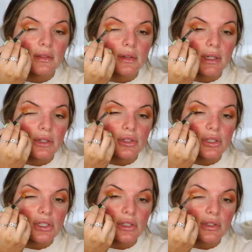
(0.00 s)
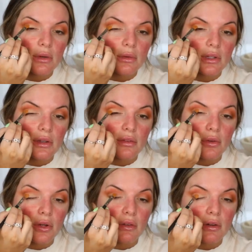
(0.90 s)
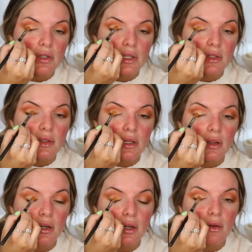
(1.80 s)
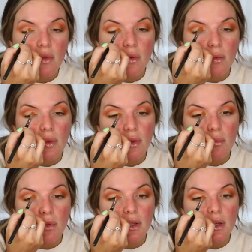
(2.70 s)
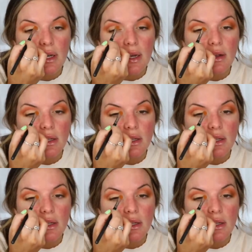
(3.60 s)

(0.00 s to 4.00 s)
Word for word: So I usually just go with a full coverage concealer to really blend it out.